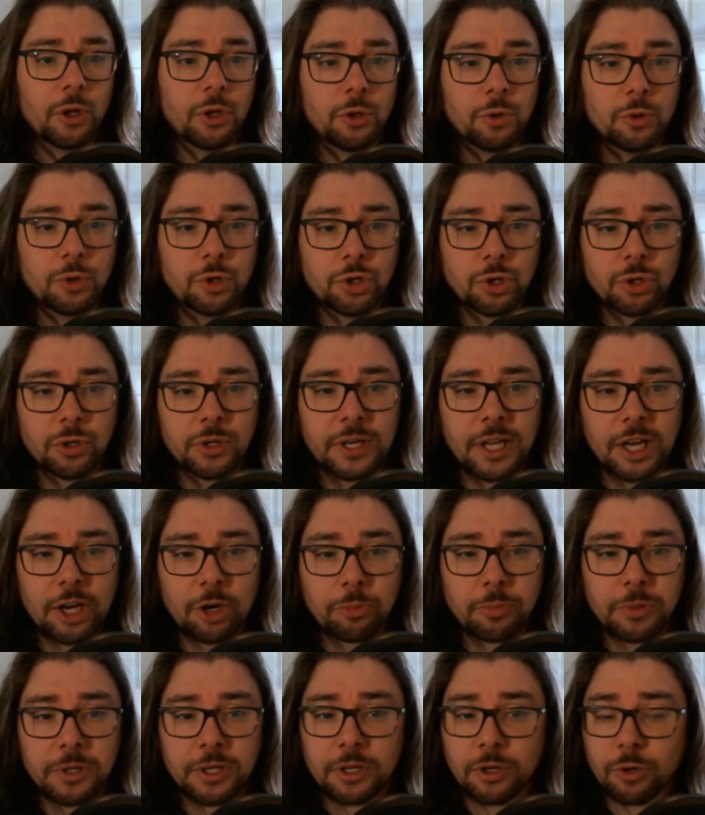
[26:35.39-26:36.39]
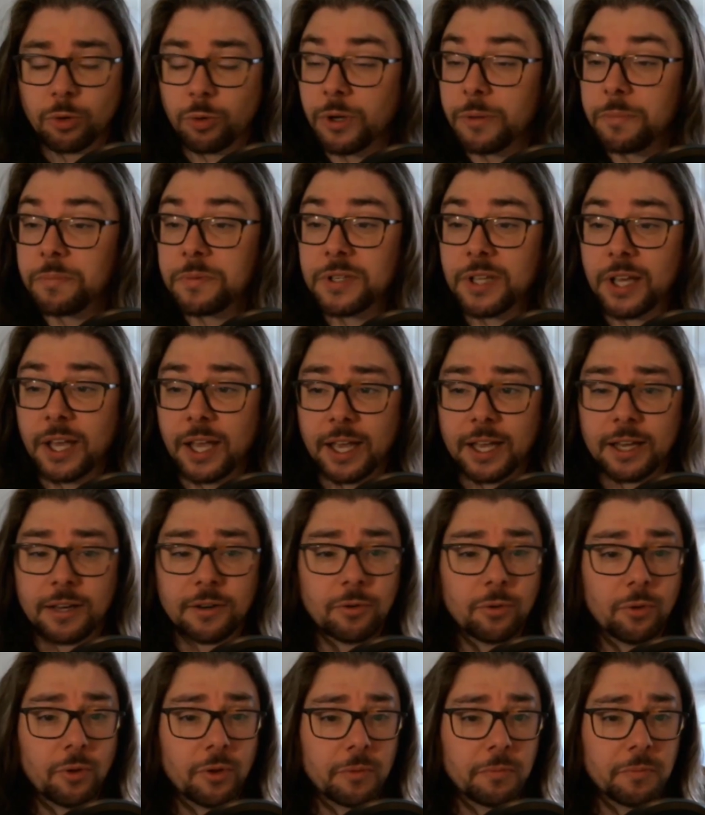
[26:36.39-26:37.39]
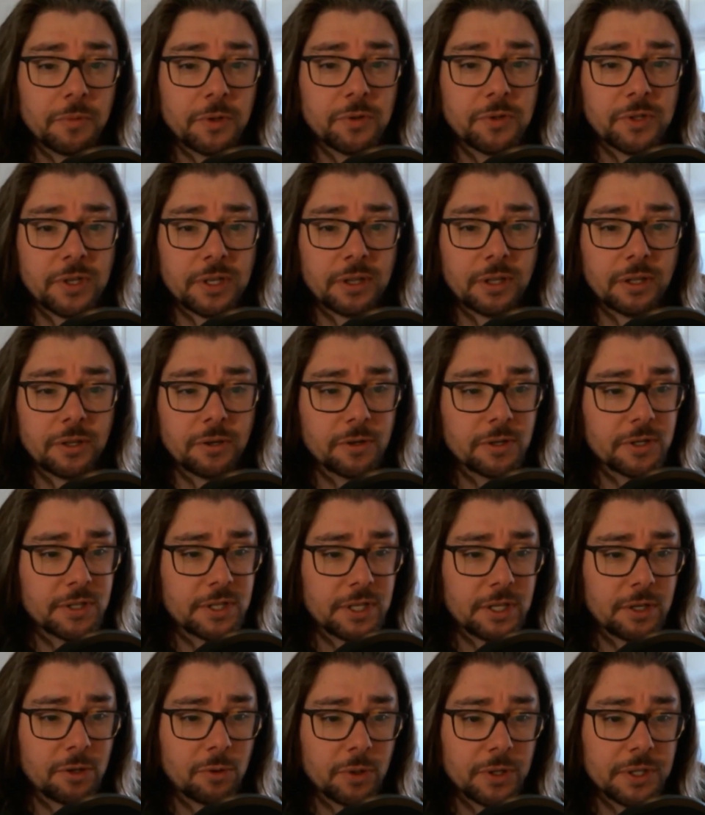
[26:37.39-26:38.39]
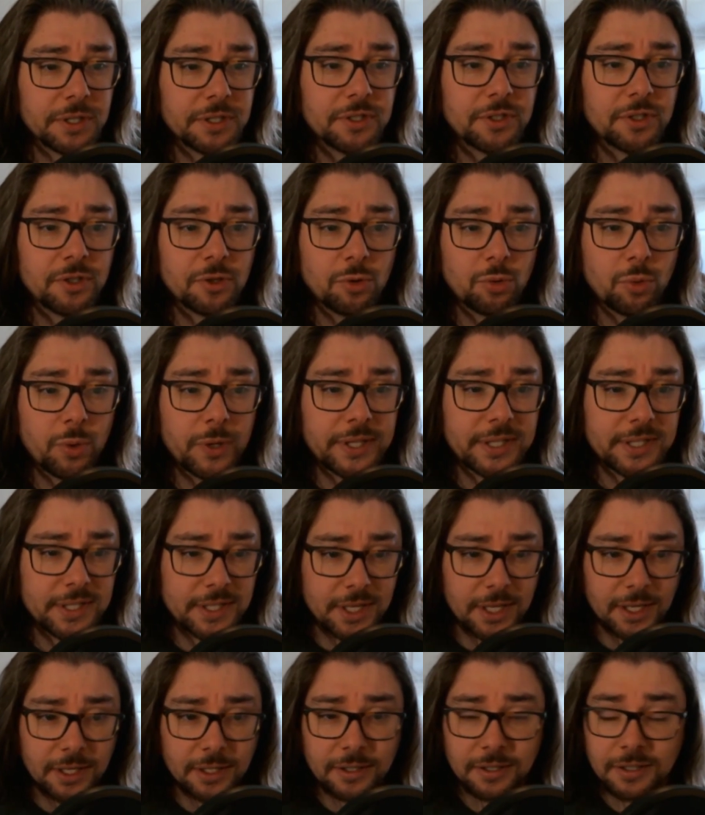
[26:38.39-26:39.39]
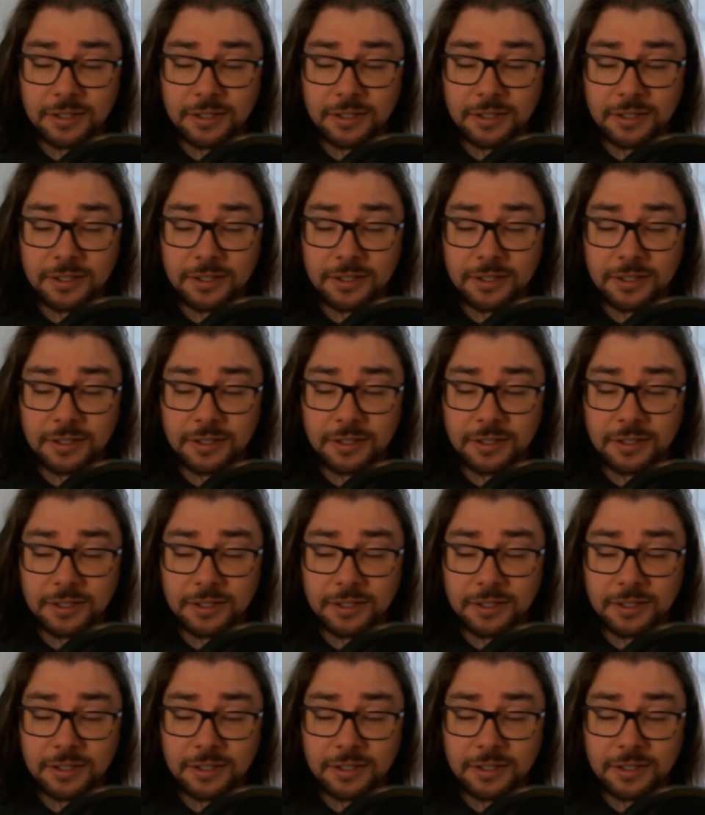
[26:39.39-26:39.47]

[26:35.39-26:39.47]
You should now be equipped to handle the music literacy quiz due Wednesday.